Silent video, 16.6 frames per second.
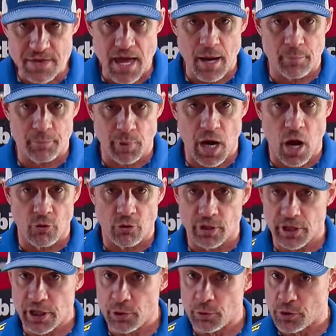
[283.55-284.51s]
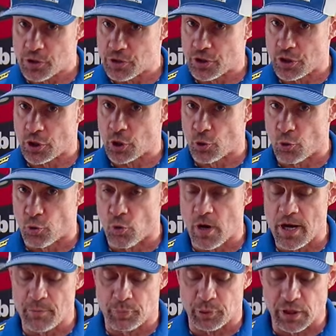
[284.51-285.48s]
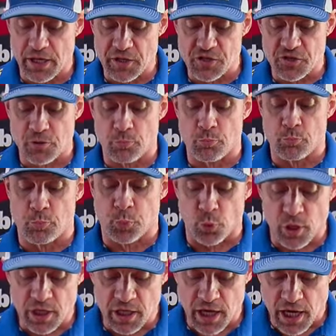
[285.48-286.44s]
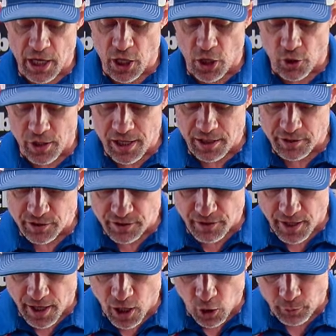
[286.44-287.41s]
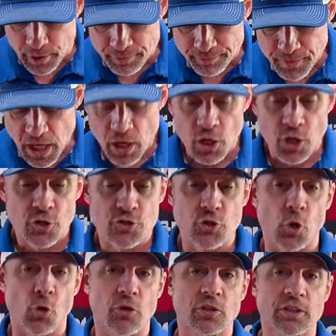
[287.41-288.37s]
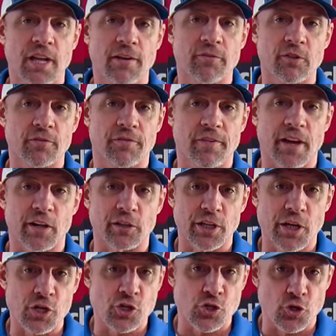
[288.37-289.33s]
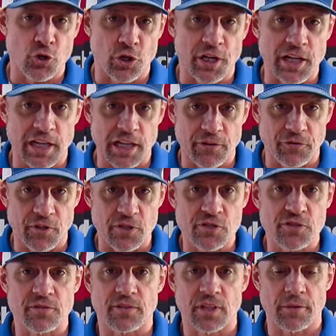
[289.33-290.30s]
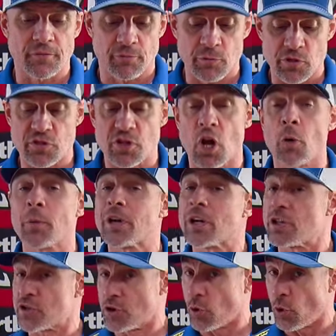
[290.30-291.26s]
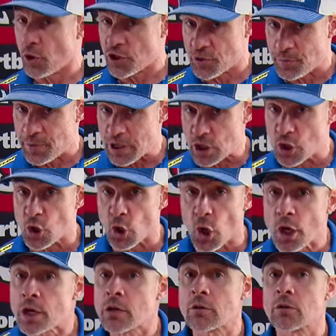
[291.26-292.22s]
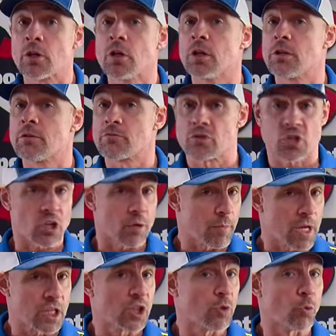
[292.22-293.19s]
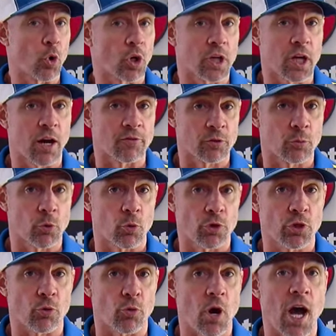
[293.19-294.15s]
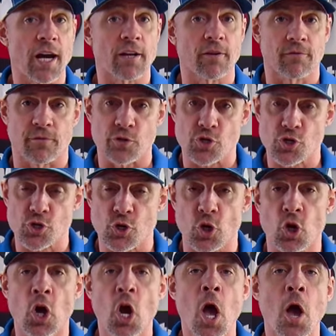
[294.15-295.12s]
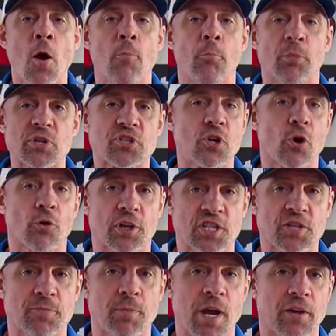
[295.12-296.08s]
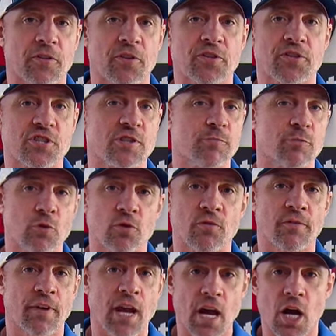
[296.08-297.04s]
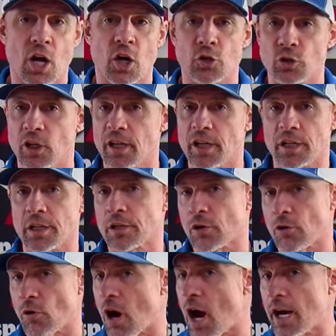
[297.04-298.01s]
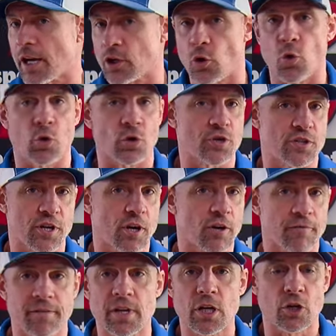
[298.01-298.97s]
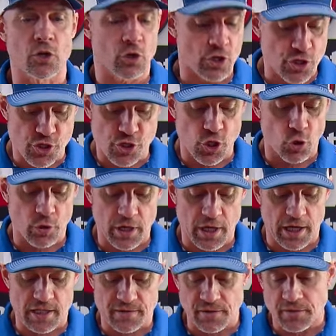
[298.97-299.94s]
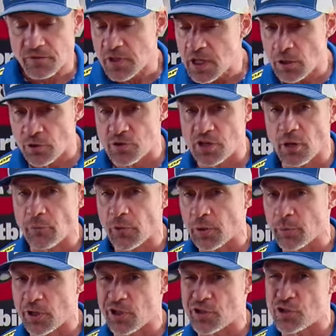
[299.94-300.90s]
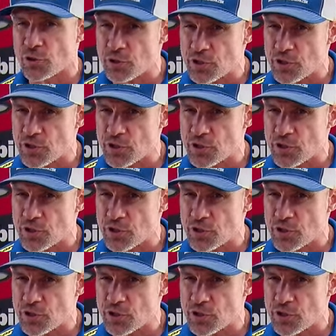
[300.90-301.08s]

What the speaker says: that brow area, which is a great place to bring air into the helmet. So the level of ventilation you're going to get from this helmet is going to be good. It's going to make you more comfortable when you're riding, for sure, but don't expect this to move air like an Arai Corsair V or a Shoei X15 or something, because they're